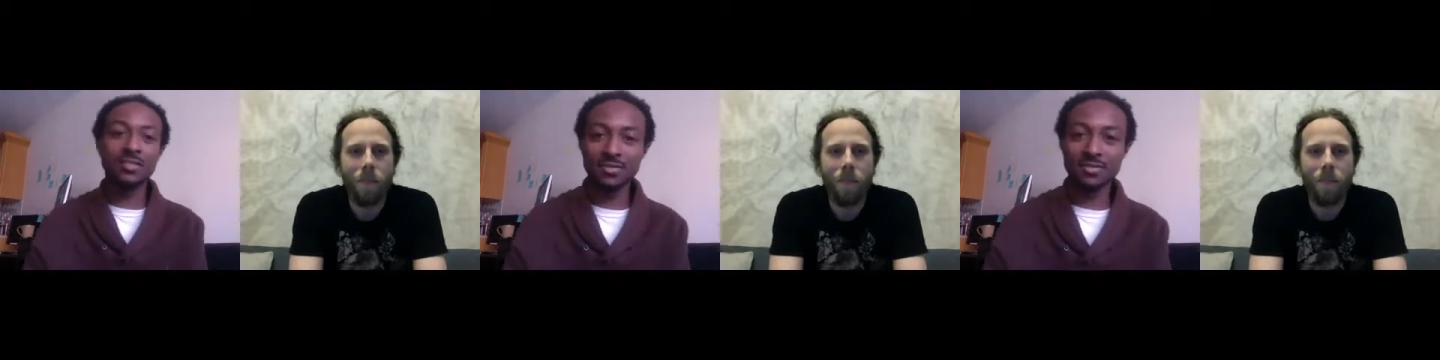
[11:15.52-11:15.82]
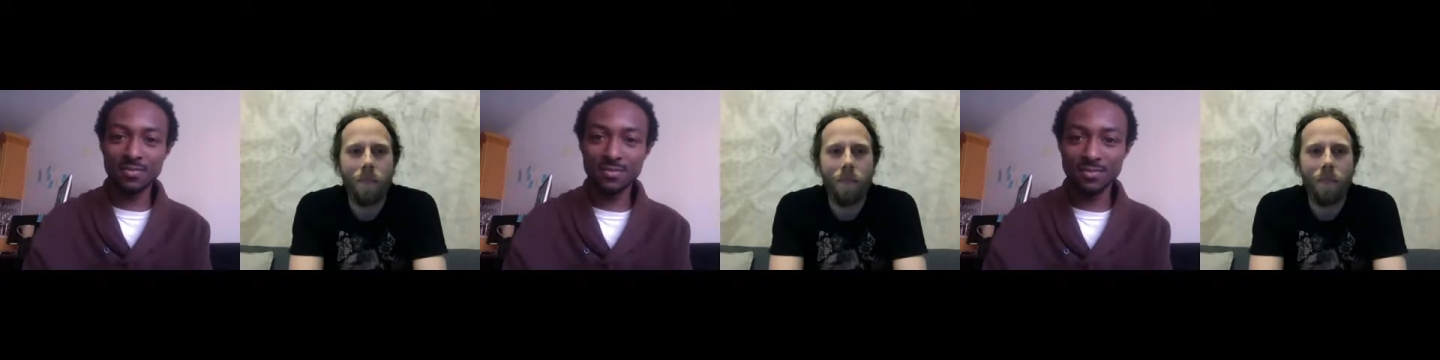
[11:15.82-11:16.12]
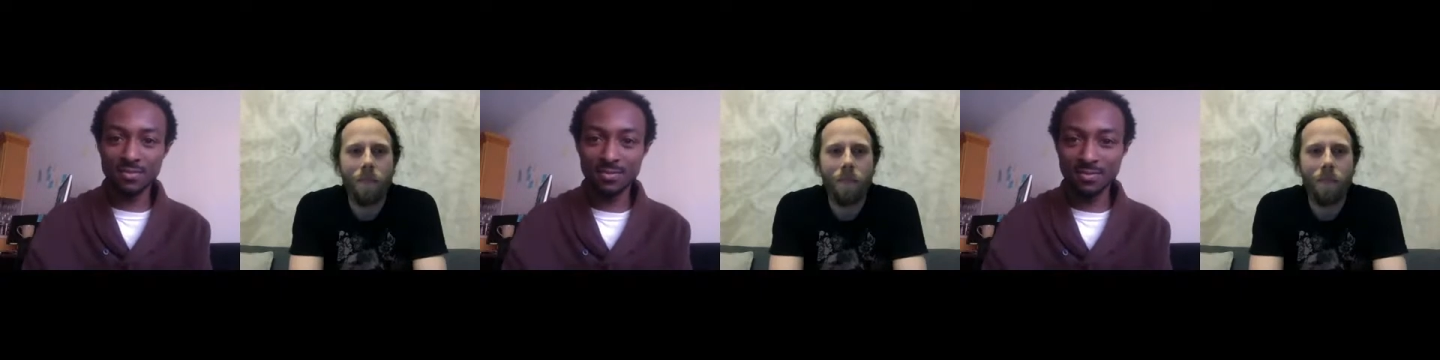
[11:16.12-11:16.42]

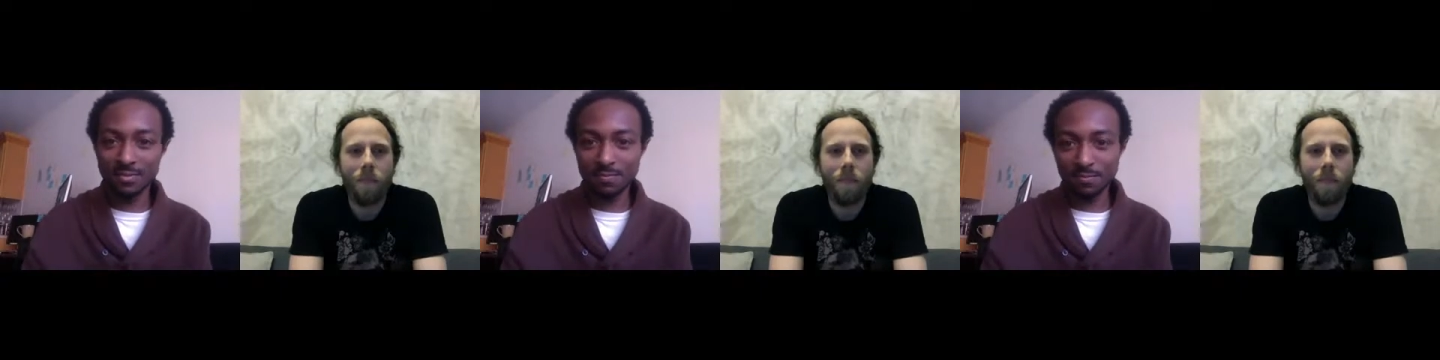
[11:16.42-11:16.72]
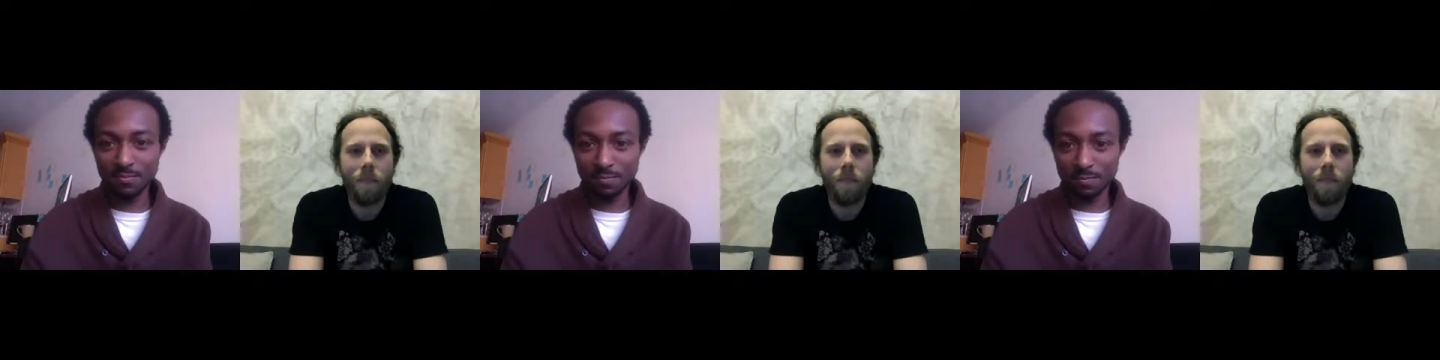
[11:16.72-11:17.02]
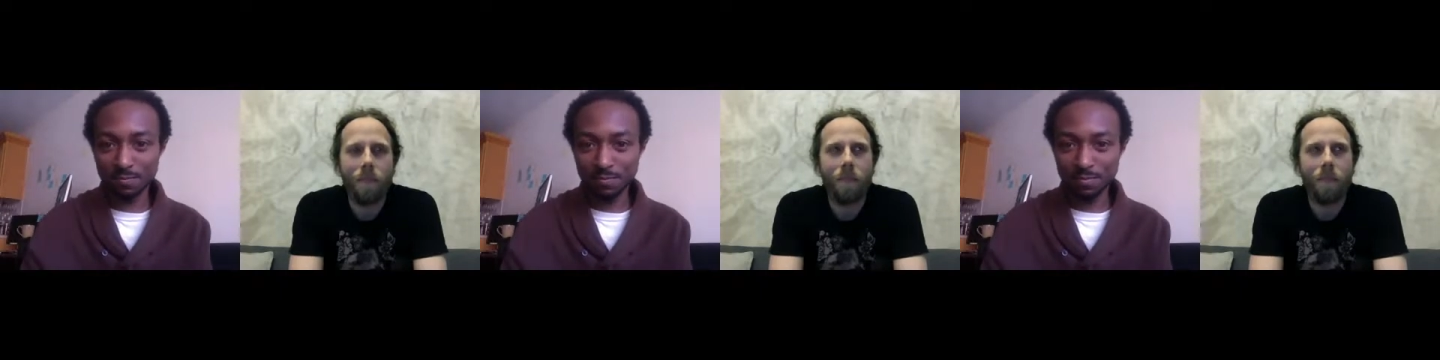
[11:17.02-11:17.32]

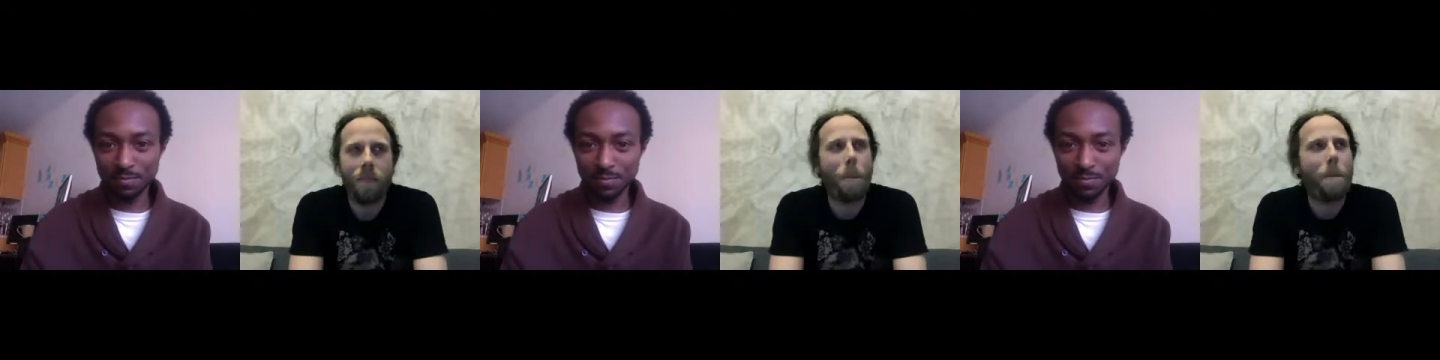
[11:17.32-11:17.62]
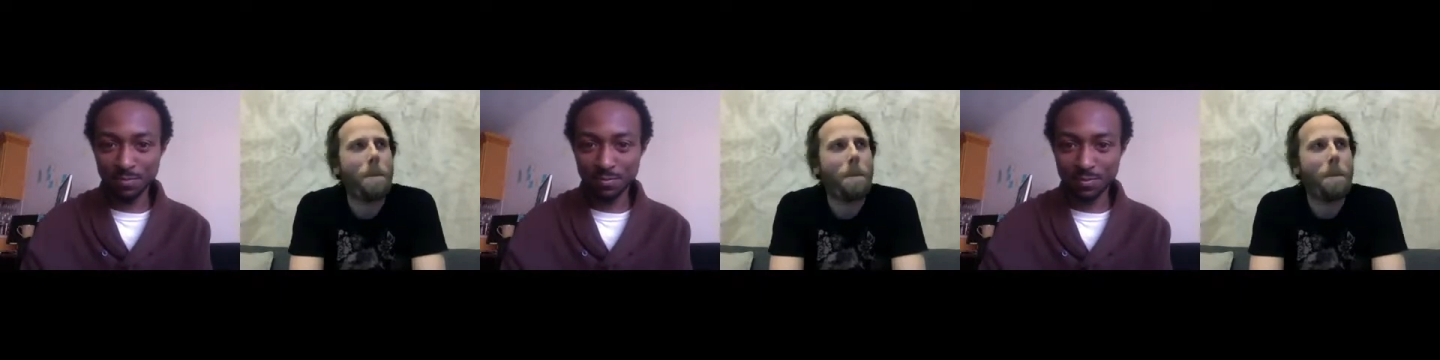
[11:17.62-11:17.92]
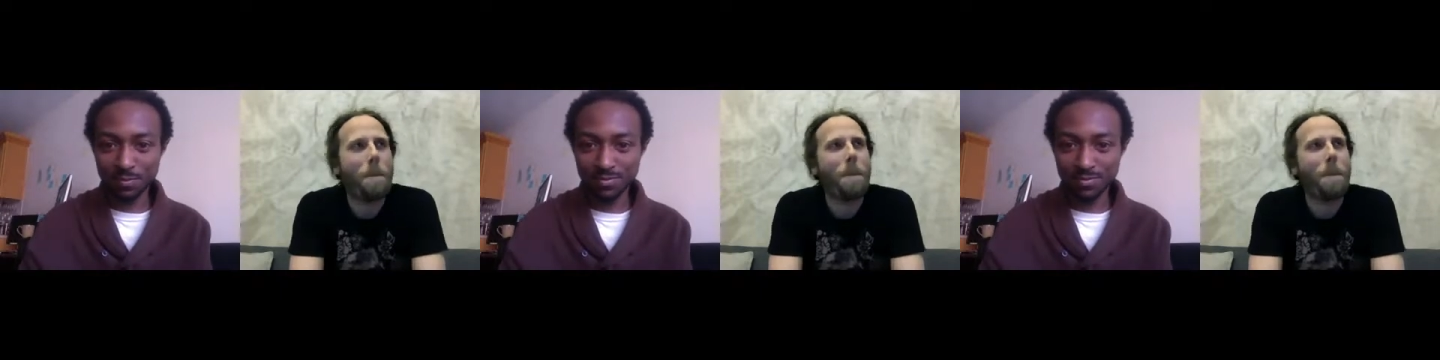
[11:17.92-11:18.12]
[no speech]